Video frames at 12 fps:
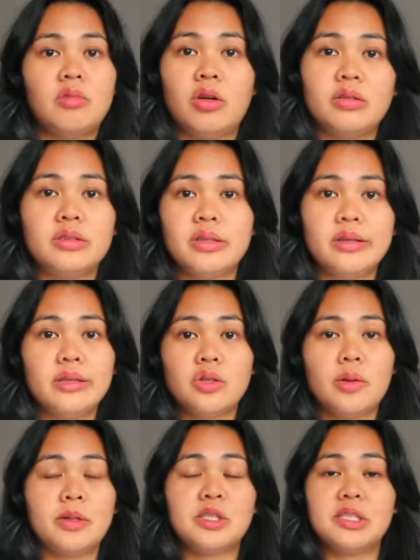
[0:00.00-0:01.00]
honestly, there's
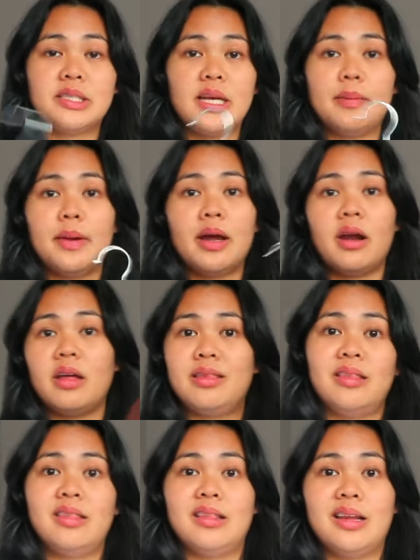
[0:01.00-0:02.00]
not much to say about it
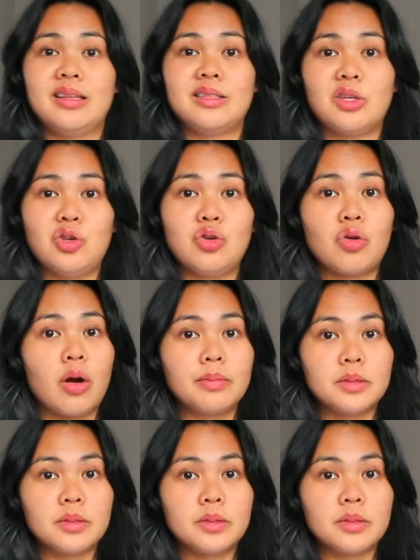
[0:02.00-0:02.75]
other than that it's a cute crop